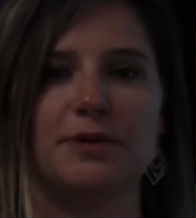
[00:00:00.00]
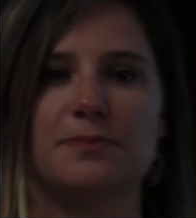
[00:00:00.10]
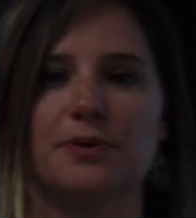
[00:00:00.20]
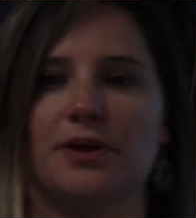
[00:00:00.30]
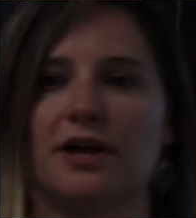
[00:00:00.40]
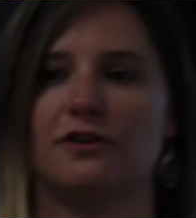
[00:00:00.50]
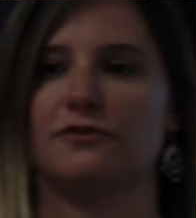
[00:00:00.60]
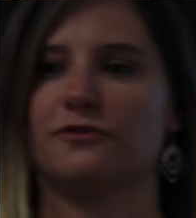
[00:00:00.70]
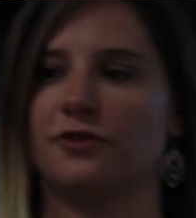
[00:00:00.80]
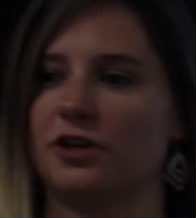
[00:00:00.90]
people
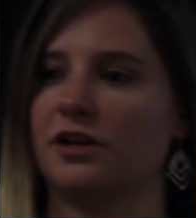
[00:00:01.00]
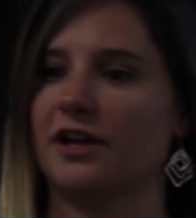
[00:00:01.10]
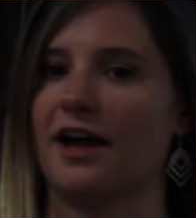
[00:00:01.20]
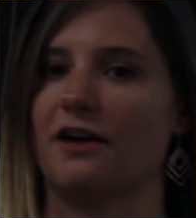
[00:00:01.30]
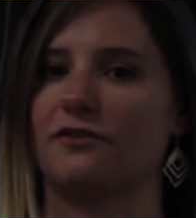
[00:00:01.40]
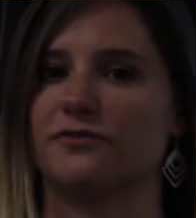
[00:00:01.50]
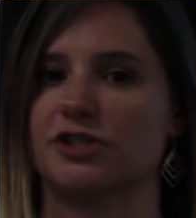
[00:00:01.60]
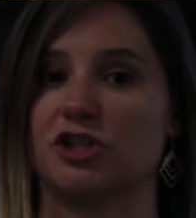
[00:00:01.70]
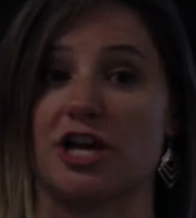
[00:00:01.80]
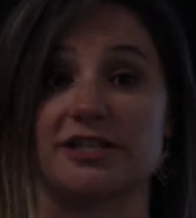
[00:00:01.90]
have
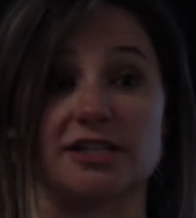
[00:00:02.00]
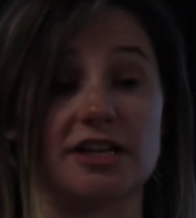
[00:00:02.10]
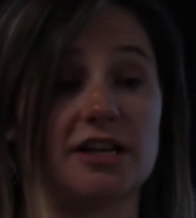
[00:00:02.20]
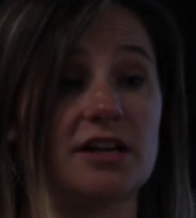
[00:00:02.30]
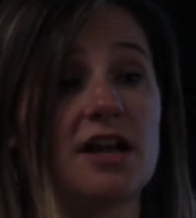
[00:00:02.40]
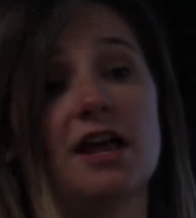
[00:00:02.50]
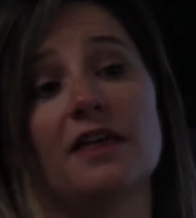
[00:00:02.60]
suggested